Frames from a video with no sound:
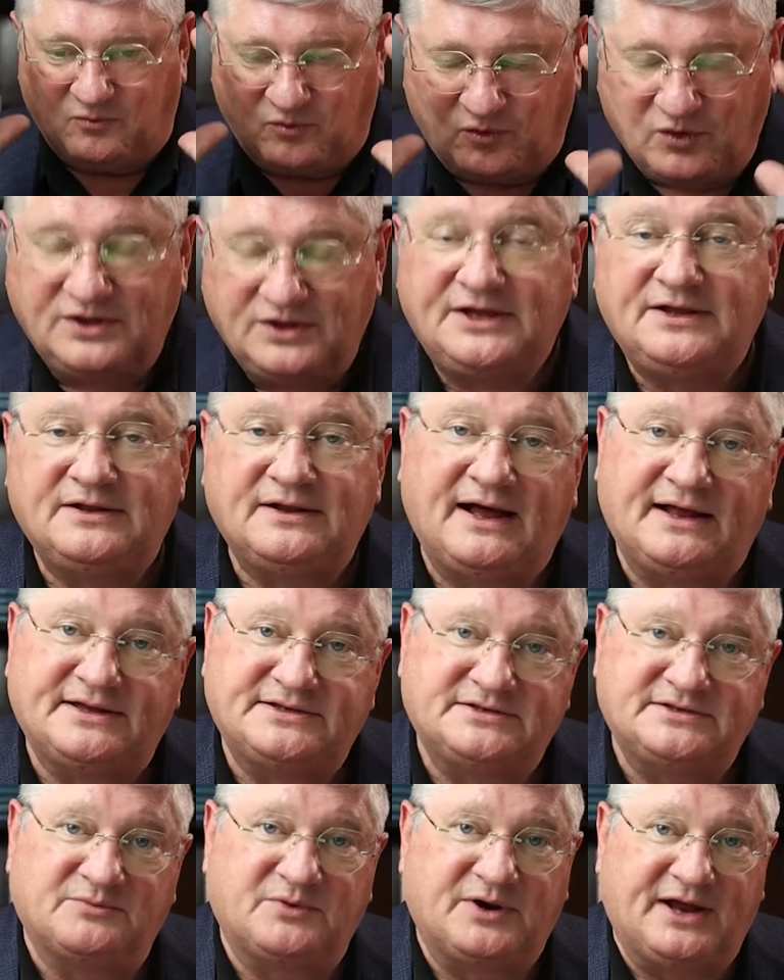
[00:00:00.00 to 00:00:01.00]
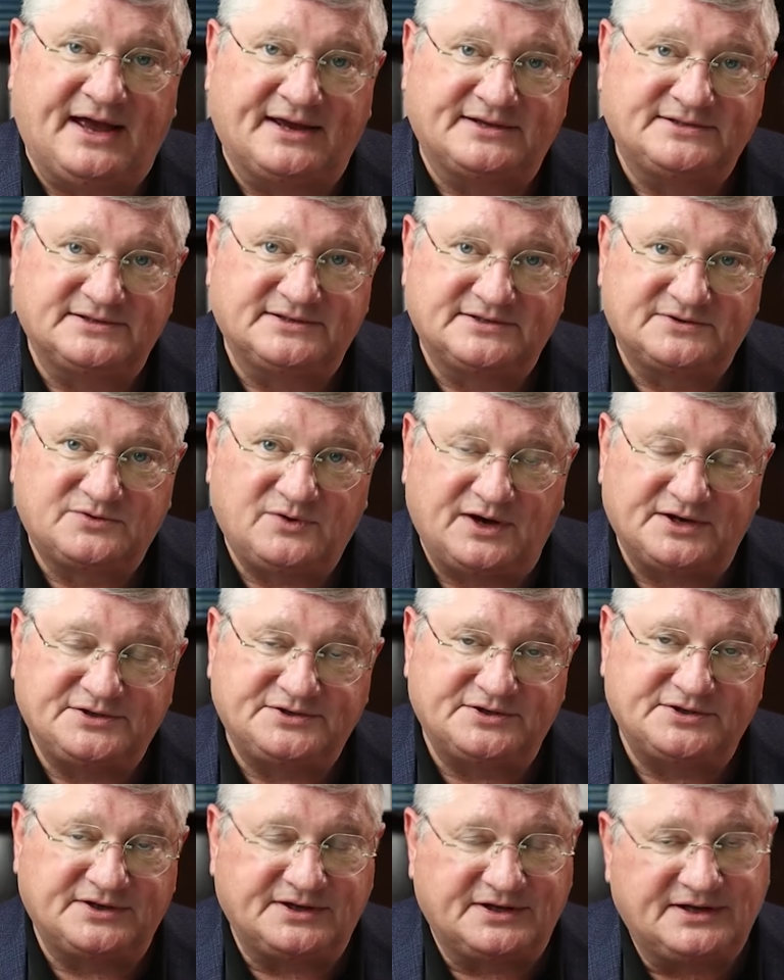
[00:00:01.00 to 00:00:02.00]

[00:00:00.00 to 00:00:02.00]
I'm really glad someone asked this question.